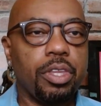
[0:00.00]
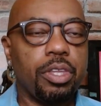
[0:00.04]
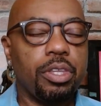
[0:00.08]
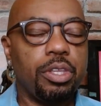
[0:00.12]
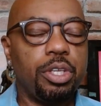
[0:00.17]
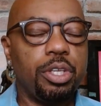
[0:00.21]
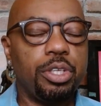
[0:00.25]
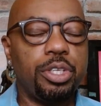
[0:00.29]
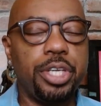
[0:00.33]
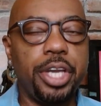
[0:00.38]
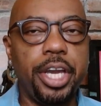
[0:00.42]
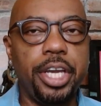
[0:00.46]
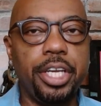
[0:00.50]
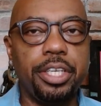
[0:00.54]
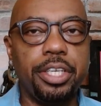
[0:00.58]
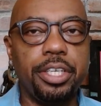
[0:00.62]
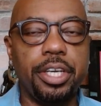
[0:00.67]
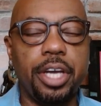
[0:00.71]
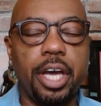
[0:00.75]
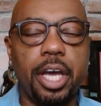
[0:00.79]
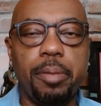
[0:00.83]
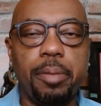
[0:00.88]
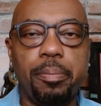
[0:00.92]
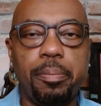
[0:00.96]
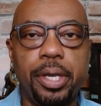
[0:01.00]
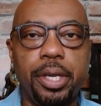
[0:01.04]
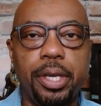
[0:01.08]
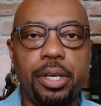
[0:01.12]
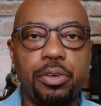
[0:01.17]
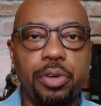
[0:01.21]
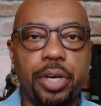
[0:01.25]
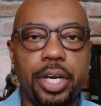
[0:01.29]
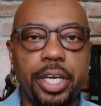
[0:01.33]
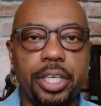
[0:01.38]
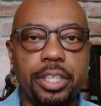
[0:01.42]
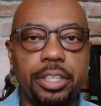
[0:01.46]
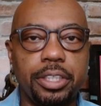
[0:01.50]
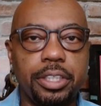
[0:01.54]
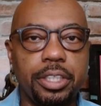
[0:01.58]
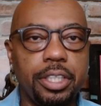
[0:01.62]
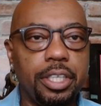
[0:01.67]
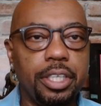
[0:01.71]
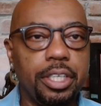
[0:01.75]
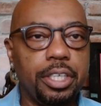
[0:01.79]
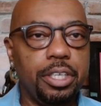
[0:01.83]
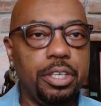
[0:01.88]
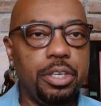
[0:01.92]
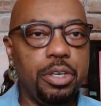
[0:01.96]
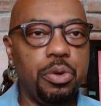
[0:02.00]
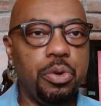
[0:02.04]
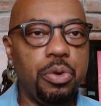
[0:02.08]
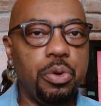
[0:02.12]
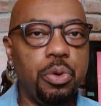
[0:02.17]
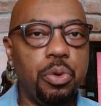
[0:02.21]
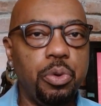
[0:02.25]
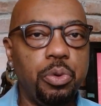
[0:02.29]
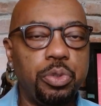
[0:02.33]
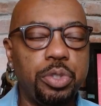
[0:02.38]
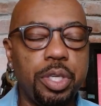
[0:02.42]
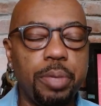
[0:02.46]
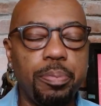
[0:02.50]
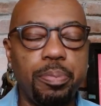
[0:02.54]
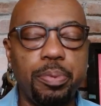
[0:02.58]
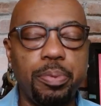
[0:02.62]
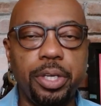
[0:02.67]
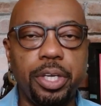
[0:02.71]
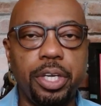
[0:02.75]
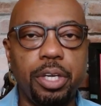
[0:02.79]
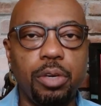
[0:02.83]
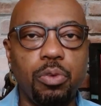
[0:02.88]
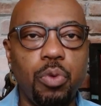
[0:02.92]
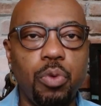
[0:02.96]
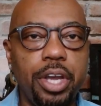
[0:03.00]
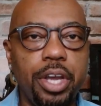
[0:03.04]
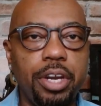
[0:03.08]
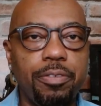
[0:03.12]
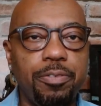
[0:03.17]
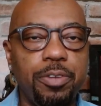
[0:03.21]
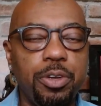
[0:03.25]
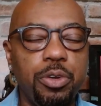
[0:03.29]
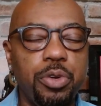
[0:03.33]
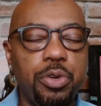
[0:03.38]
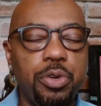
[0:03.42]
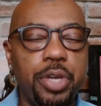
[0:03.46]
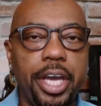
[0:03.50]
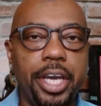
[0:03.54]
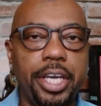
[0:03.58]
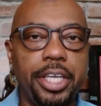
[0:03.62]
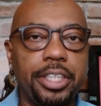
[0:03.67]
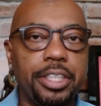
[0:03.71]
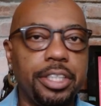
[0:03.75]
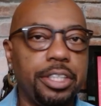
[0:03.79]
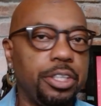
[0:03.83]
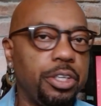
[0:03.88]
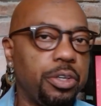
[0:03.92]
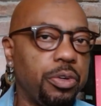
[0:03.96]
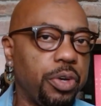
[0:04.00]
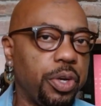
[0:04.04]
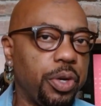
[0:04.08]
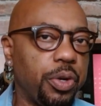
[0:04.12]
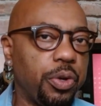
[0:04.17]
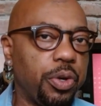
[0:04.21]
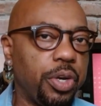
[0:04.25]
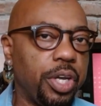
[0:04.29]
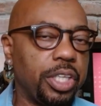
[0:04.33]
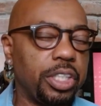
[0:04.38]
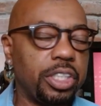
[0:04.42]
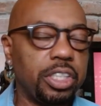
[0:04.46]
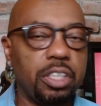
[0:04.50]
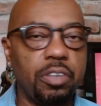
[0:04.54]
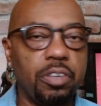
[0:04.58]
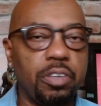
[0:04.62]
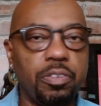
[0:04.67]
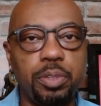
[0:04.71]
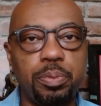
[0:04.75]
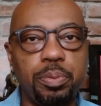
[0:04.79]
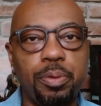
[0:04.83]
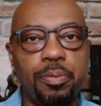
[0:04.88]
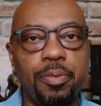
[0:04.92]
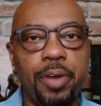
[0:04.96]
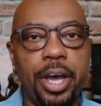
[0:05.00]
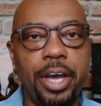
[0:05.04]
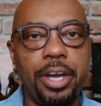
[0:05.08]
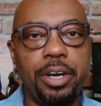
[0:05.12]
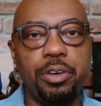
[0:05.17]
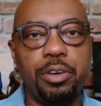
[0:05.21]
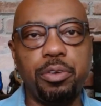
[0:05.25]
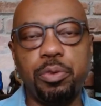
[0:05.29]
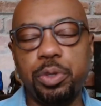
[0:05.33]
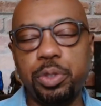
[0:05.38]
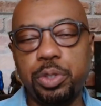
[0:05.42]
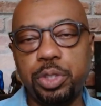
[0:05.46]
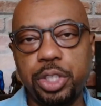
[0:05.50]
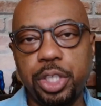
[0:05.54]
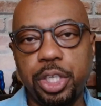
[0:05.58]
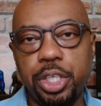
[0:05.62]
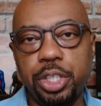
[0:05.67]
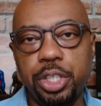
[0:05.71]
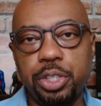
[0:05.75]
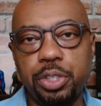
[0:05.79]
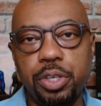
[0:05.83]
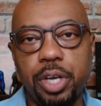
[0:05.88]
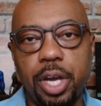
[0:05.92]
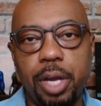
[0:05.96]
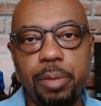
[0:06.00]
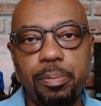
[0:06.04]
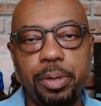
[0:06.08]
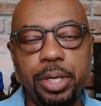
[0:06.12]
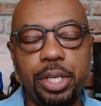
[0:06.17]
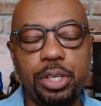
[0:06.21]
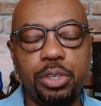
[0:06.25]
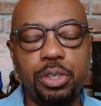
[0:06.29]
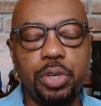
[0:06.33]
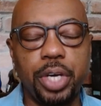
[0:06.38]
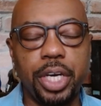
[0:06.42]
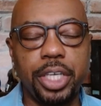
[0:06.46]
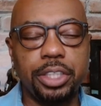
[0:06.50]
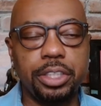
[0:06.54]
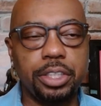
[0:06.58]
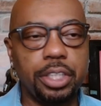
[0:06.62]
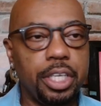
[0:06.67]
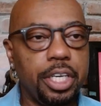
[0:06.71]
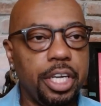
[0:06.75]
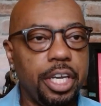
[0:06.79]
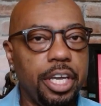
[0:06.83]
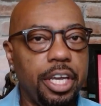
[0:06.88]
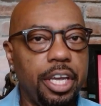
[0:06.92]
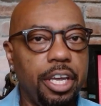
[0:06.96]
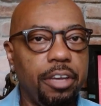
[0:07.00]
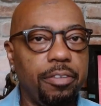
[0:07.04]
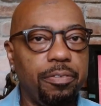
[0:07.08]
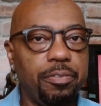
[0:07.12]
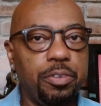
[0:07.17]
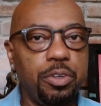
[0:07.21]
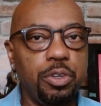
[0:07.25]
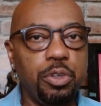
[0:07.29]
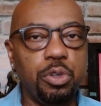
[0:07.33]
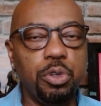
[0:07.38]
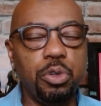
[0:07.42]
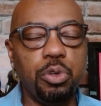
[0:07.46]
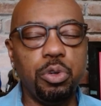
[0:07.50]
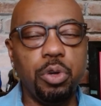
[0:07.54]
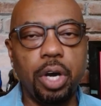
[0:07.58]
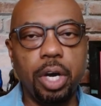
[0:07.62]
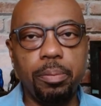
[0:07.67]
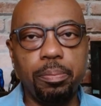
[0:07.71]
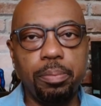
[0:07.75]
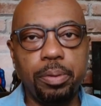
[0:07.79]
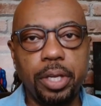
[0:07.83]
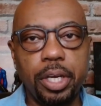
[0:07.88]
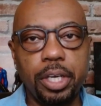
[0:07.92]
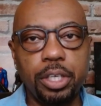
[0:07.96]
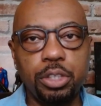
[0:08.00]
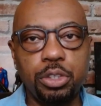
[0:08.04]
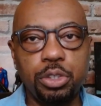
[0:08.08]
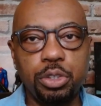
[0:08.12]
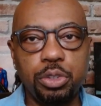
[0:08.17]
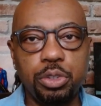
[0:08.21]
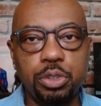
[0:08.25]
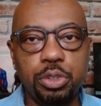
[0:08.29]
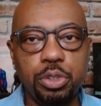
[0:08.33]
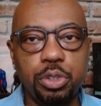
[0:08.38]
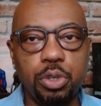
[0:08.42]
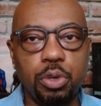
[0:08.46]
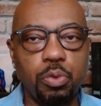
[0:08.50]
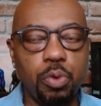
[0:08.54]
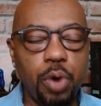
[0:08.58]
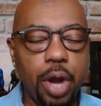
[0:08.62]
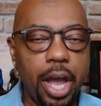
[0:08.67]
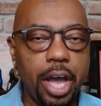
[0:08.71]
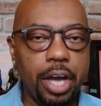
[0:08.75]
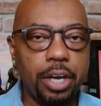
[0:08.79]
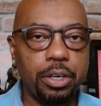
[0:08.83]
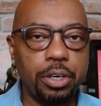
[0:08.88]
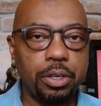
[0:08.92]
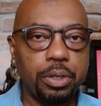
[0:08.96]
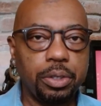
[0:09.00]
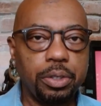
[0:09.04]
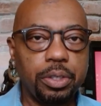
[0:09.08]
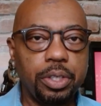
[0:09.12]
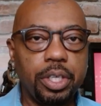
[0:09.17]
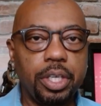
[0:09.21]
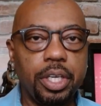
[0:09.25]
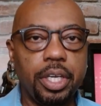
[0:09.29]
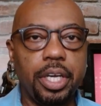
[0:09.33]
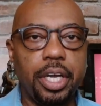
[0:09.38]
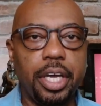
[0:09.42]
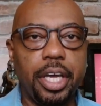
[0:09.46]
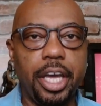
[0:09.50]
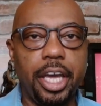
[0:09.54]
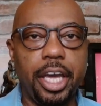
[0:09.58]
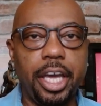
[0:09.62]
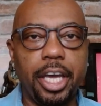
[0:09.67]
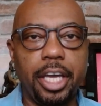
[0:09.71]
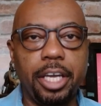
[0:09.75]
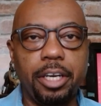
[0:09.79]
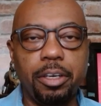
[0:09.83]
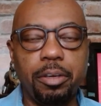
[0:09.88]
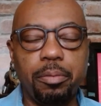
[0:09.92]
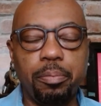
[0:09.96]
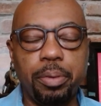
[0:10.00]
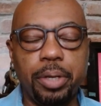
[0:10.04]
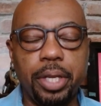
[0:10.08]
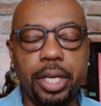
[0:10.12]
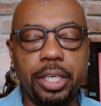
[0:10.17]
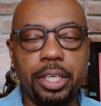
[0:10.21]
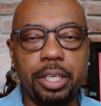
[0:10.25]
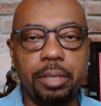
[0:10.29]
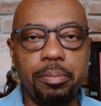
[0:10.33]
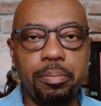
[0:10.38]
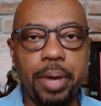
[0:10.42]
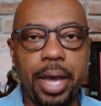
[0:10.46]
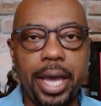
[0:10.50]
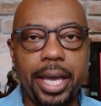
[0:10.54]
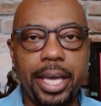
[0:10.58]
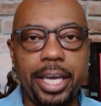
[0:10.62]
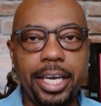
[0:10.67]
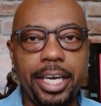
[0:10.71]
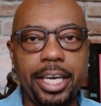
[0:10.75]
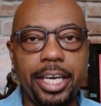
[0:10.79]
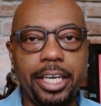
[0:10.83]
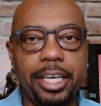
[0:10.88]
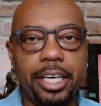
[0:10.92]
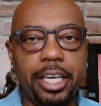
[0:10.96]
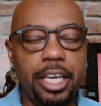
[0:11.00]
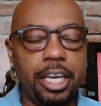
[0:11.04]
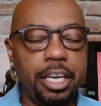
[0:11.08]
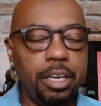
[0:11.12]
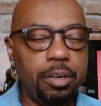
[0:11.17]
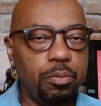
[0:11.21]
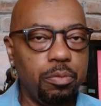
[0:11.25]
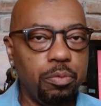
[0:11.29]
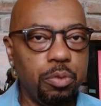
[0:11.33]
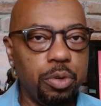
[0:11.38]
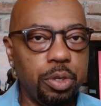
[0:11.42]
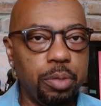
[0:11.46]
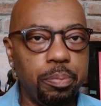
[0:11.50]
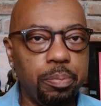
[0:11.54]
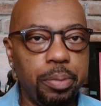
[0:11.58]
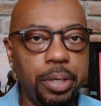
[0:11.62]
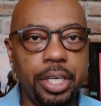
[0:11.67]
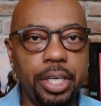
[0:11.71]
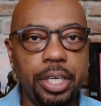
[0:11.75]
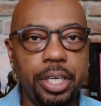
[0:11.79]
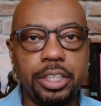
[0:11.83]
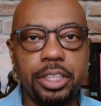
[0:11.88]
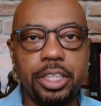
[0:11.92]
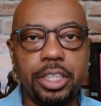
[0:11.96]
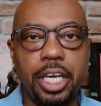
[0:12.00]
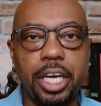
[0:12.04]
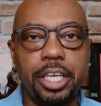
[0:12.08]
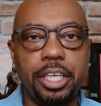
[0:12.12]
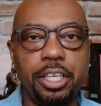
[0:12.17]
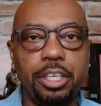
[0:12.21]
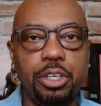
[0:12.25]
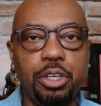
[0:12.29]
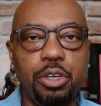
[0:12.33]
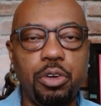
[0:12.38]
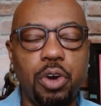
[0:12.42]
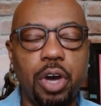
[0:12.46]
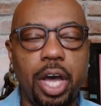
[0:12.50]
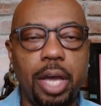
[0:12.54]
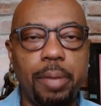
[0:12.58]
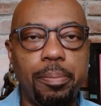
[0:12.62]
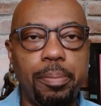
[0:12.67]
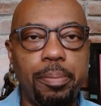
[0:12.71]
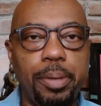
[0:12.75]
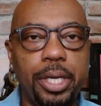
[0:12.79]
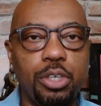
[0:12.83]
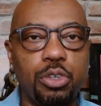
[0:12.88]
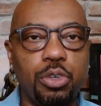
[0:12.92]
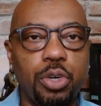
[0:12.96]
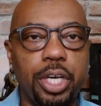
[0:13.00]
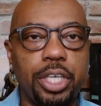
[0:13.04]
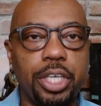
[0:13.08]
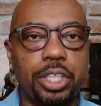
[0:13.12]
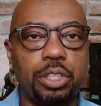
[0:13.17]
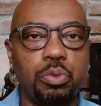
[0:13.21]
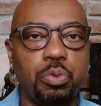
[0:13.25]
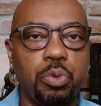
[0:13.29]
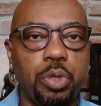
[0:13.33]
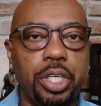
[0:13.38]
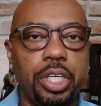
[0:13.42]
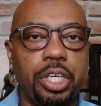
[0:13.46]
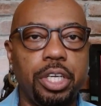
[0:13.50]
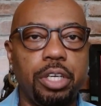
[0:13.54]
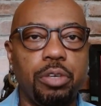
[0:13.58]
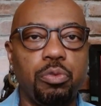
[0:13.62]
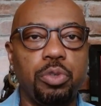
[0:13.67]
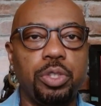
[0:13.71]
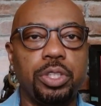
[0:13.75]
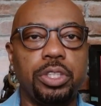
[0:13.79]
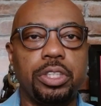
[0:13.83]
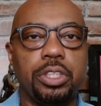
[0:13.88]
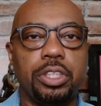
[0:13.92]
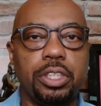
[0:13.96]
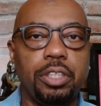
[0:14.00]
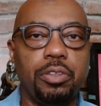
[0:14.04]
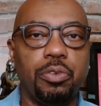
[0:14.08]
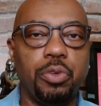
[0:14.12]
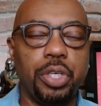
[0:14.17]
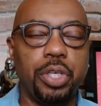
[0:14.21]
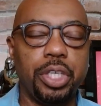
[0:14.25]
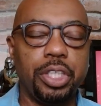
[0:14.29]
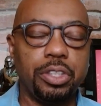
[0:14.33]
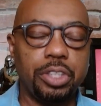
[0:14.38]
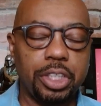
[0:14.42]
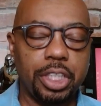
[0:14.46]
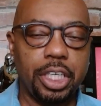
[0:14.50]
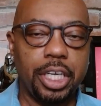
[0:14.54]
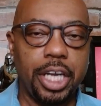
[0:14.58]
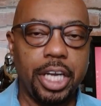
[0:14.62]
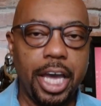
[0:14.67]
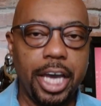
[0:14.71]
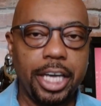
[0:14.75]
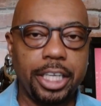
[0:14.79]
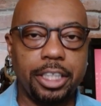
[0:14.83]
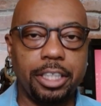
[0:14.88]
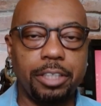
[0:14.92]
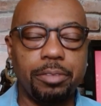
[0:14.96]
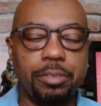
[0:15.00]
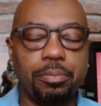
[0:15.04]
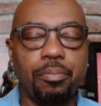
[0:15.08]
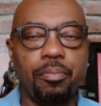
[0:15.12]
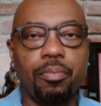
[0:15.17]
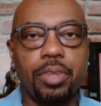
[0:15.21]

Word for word: To change an IP address, you simply can wait a few days and your internet service provider will change your IP address. If you unplugged your router and plugged it back in, it would be assigned a new IP address when it was when it's connected.